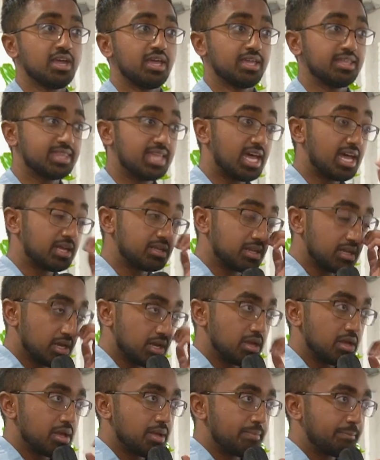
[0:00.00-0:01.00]
in that
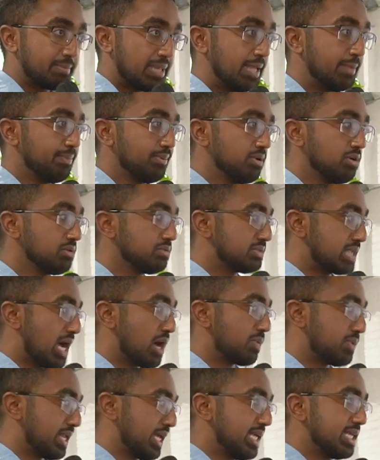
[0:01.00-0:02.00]
people
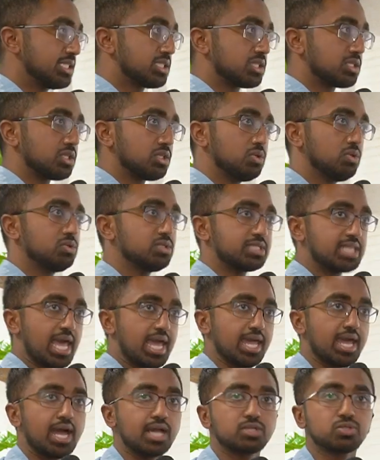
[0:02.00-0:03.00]
nowadays use
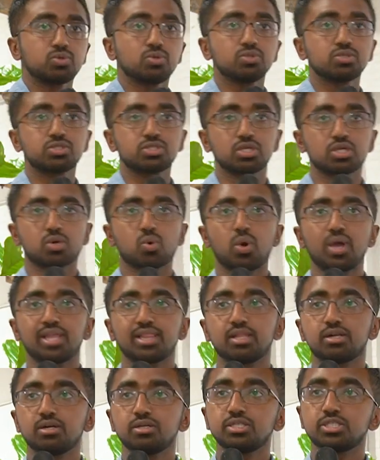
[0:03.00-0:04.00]
AI tools to quite
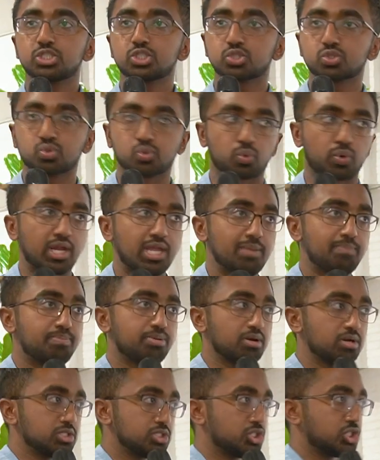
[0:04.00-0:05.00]
literally scrape
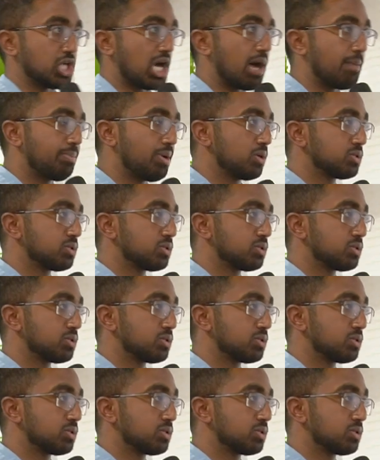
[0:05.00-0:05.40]
job